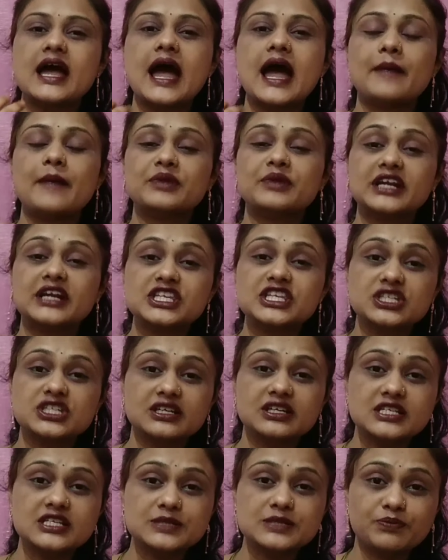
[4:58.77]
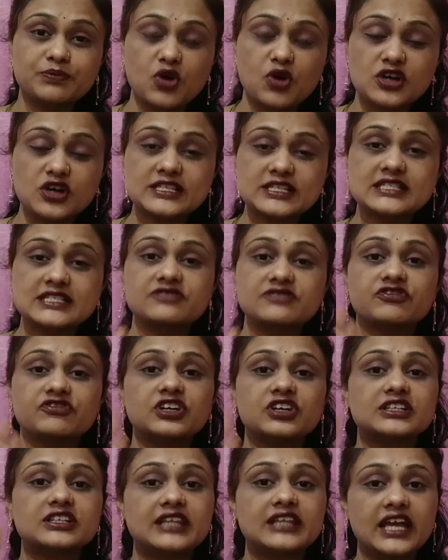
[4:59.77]
hemorrhagic spots
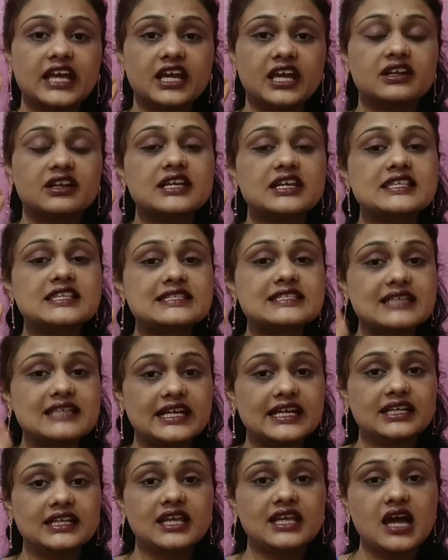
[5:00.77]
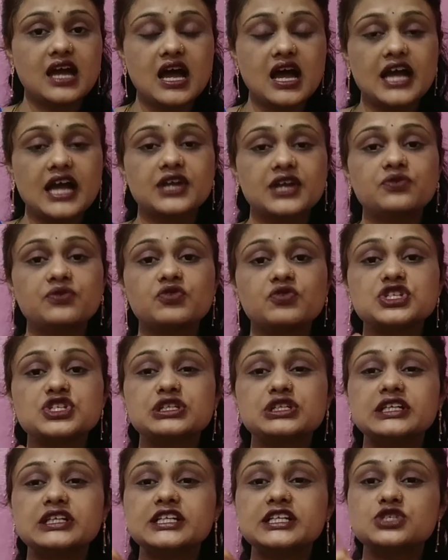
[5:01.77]
were there inside the eye,
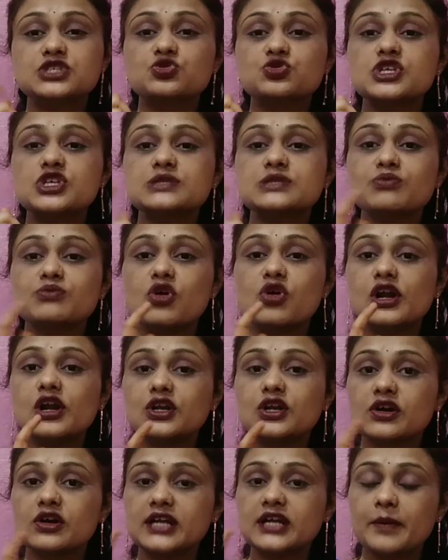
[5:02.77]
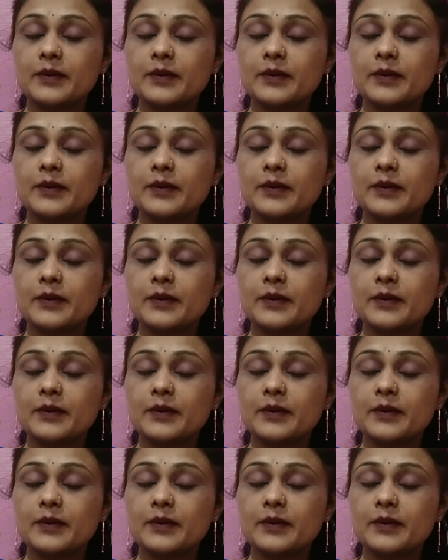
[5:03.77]
which leads to small dot